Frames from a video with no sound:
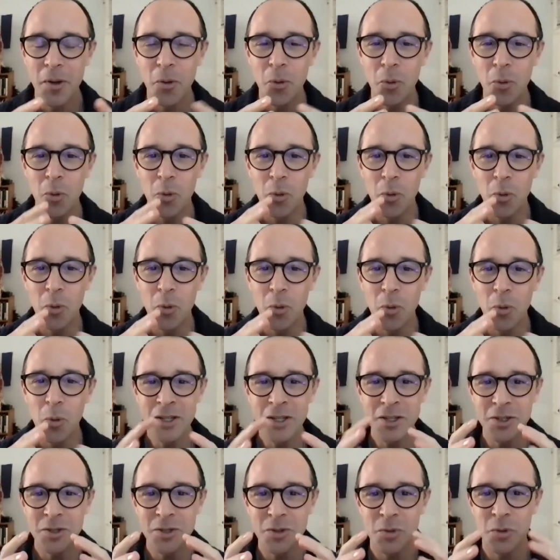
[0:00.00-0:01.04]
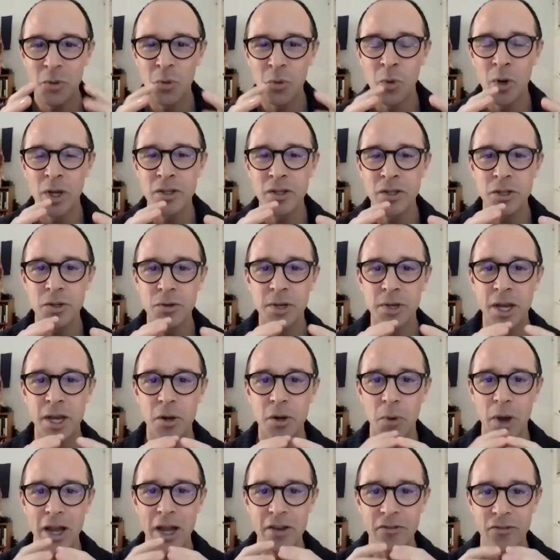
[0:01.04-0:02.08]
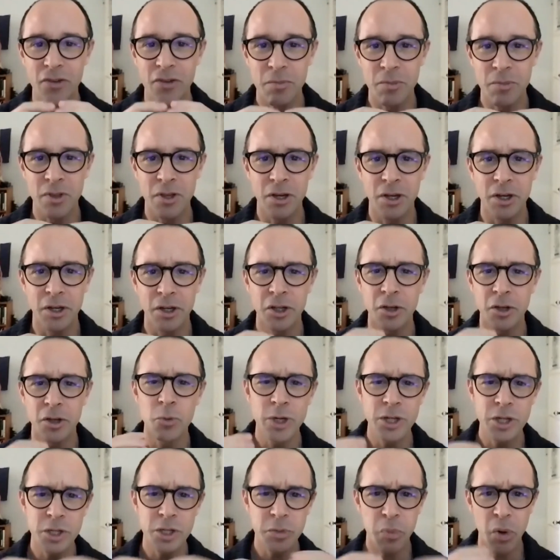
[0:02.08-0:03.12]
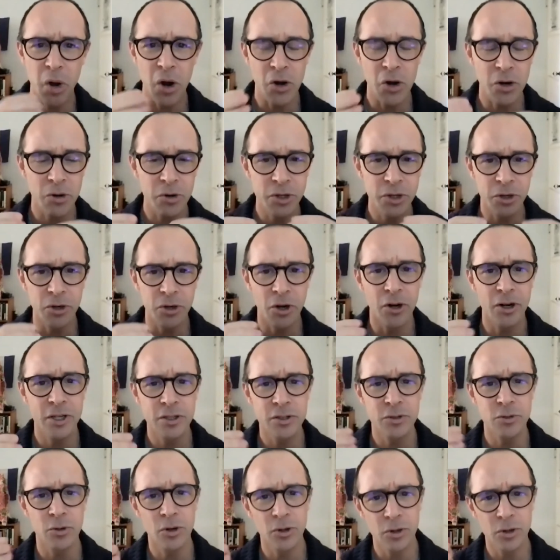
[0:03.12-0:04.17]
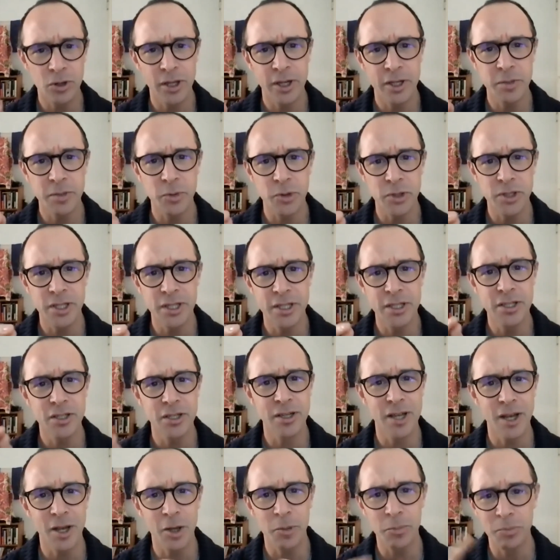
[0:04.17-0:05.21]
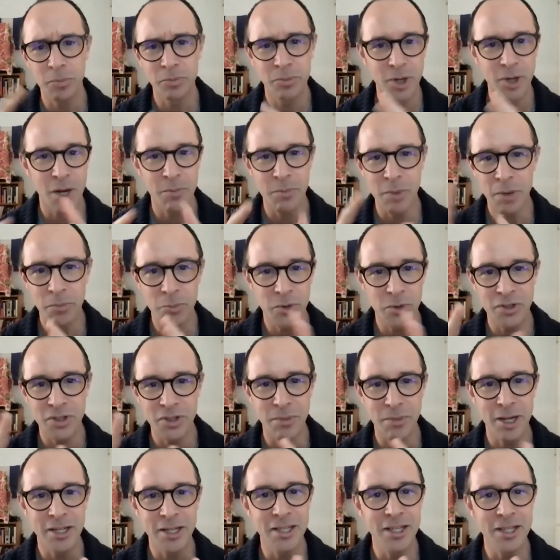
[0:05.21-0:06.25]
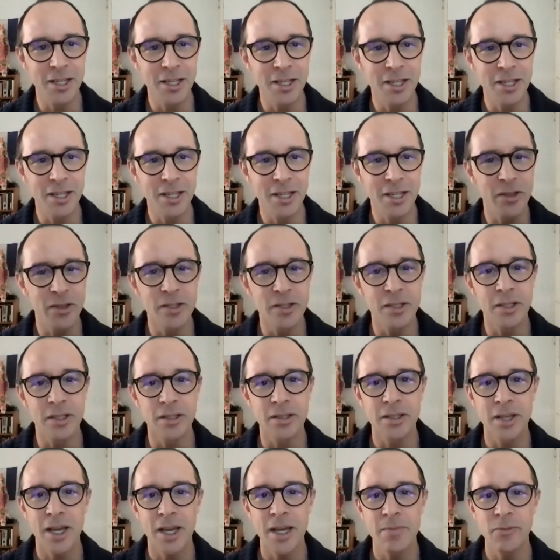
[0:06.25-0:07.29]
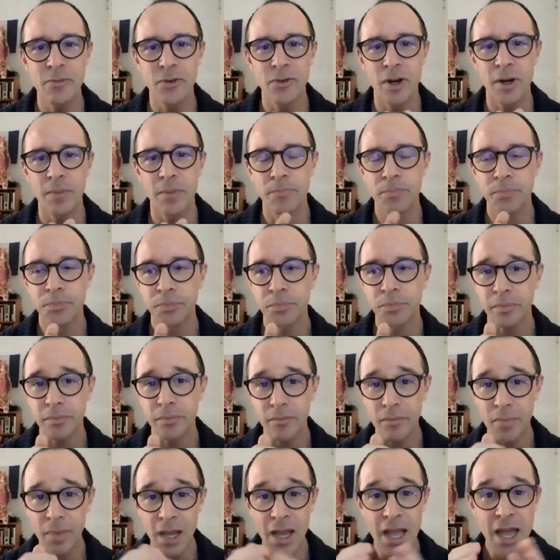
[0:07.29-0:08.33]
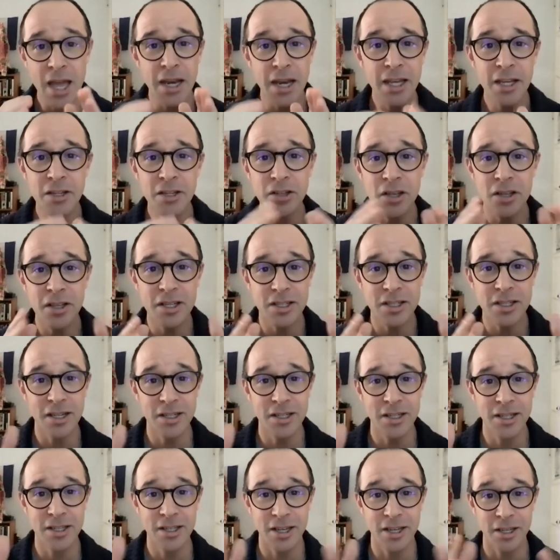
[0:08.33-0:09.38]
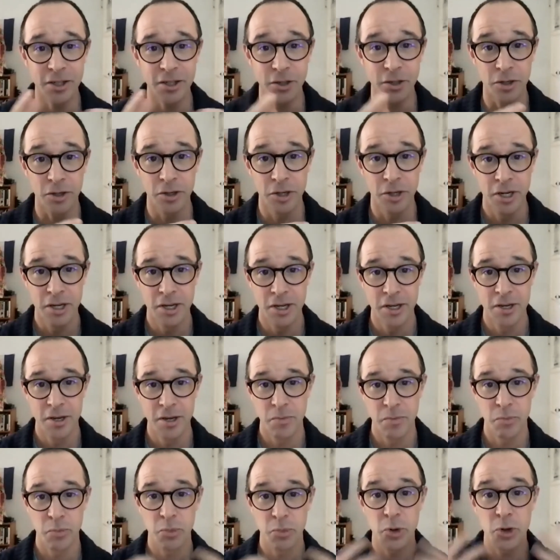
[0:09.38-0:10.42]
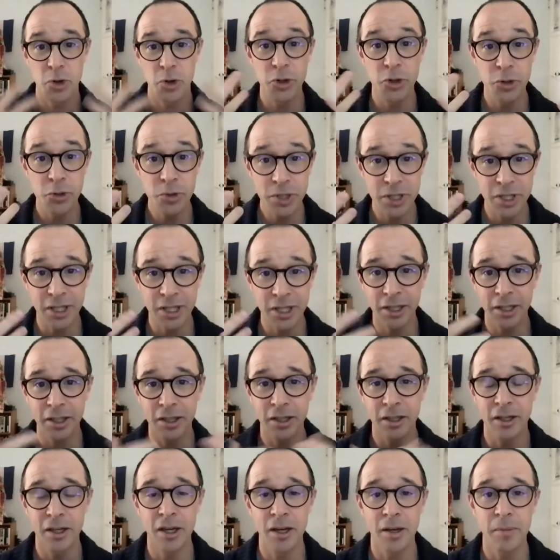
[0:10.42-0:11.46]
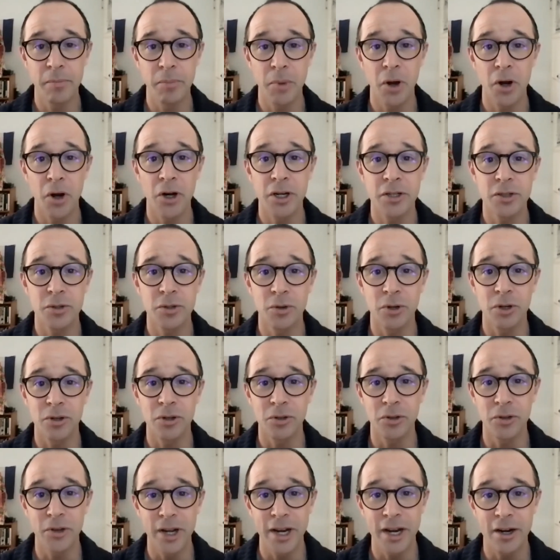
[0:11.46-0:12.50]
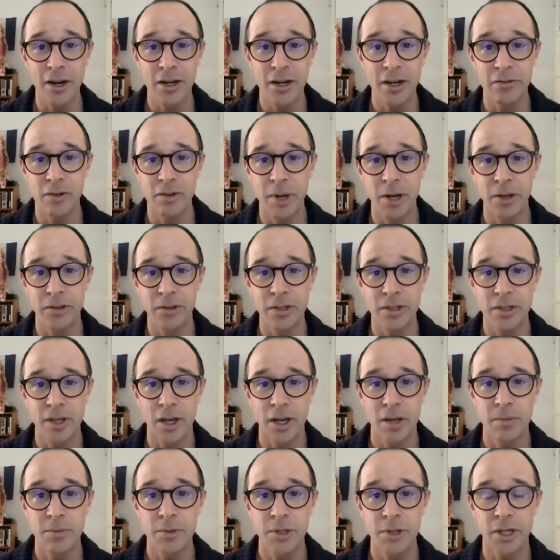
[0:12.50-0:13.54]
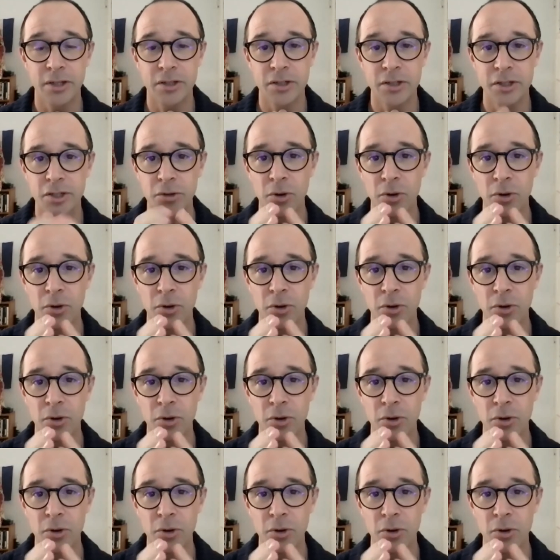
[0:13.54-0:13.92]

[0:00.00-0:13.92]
once you get away from could we just borrow your art historical expertise to help come up with some idea of where these things came from, and into this idea that you're producing art historical narrative about these objects,